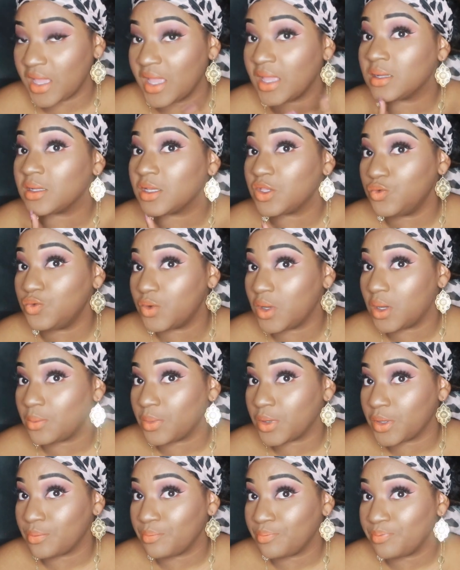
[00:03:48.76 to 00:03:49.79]
and a
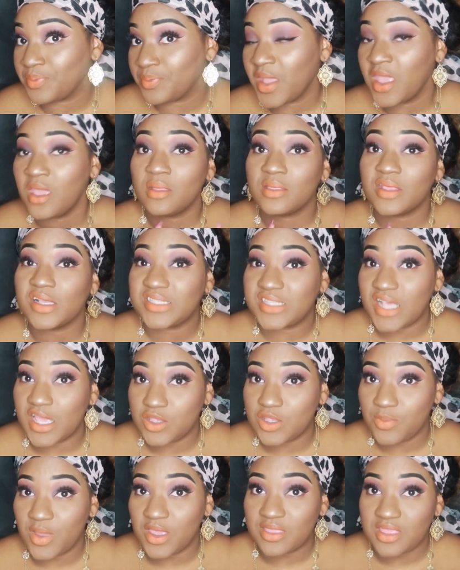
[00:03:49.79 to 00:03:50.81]
cucumber. That's how
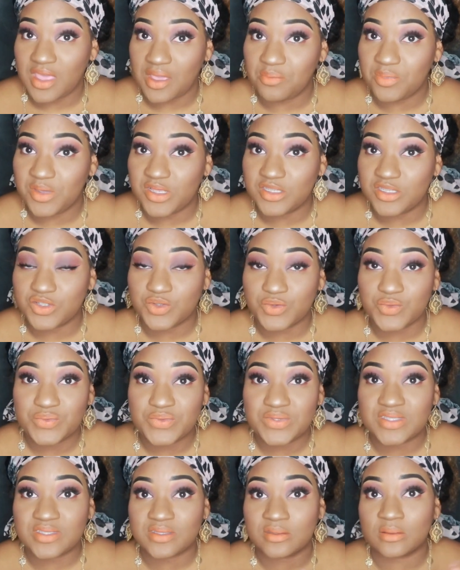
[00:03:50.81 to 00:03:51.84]
you make that beet
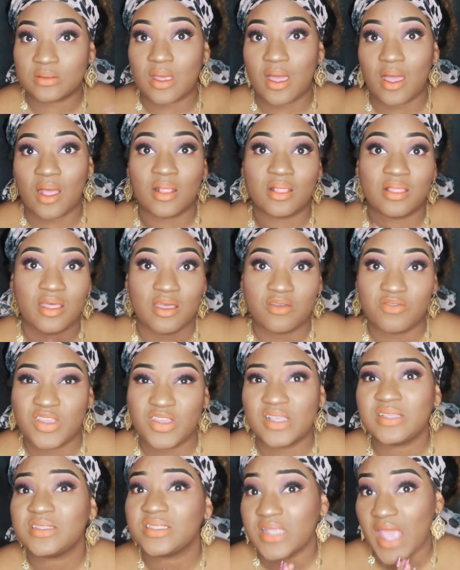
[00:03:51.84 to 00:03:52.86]
juice. I love
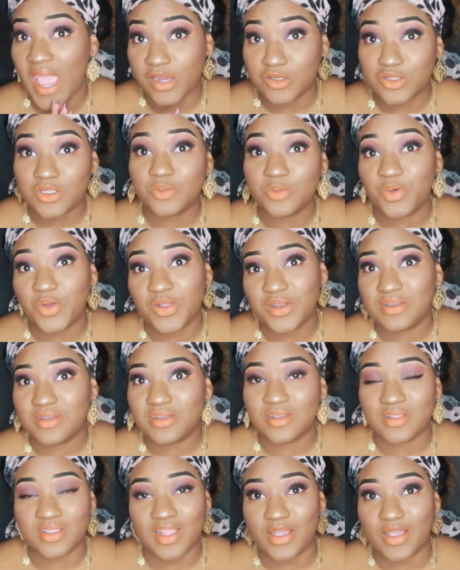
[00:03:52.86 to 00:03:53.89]
it. It's actually pretty
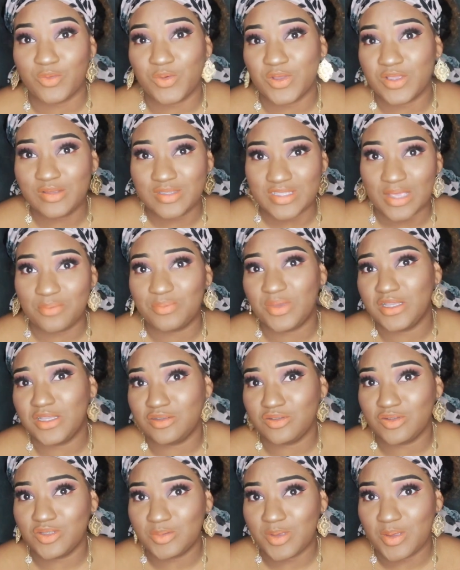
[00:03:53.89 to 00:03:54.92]
good. Like when you say
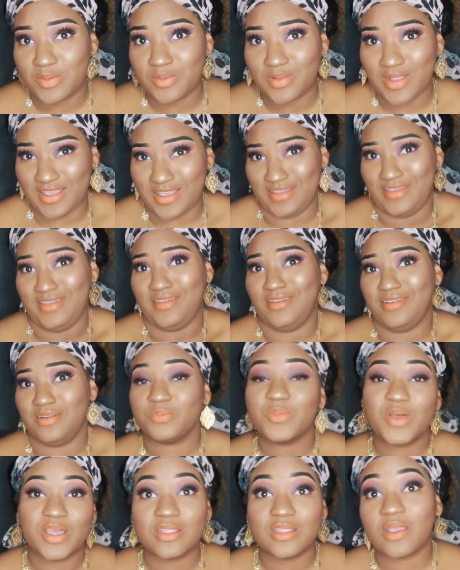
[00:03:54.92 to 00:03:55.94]
beet juice, people are like,
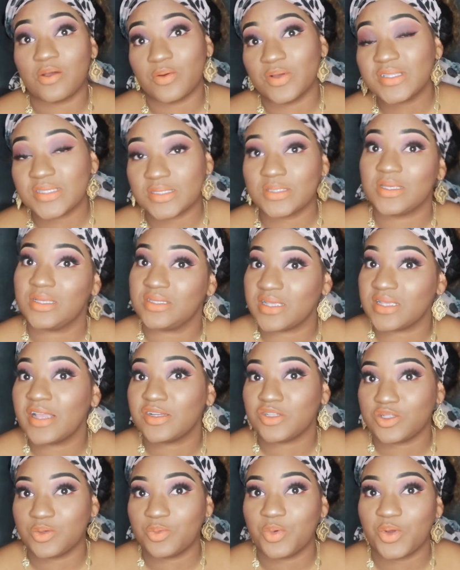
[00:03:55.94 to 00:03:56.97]
ew, but no, it's, it's
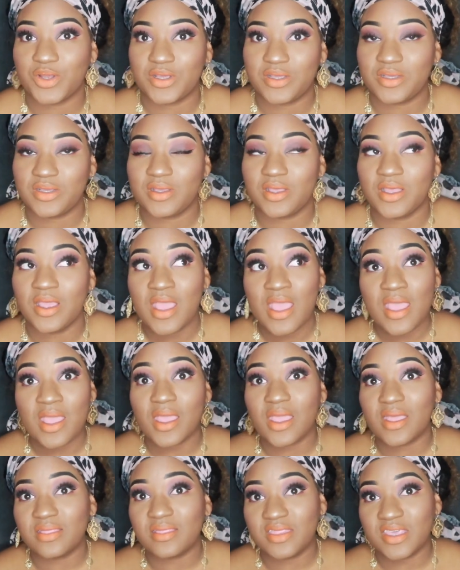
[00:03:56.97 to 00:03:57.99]
actually pretty good.
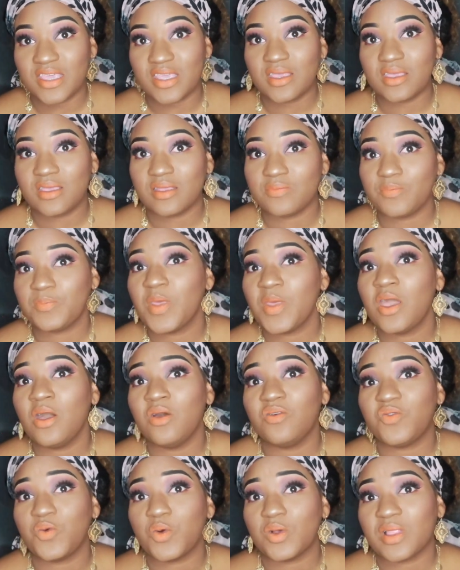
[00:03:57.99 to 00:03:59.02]
And then
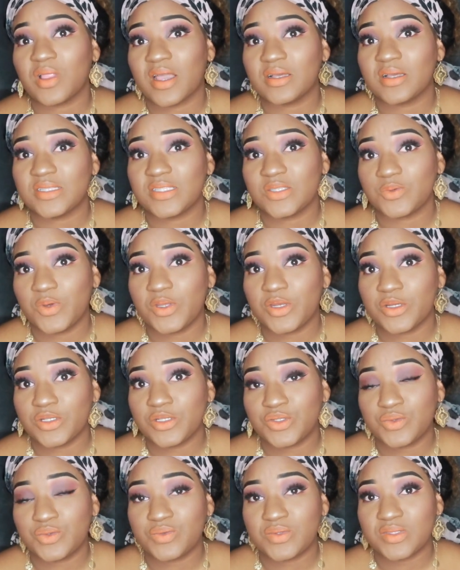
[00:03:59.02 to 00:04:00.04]
for like a sweeter
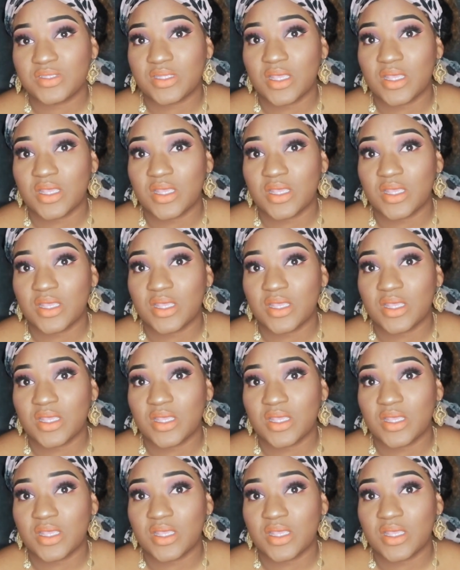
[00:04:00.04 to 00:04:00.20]
juice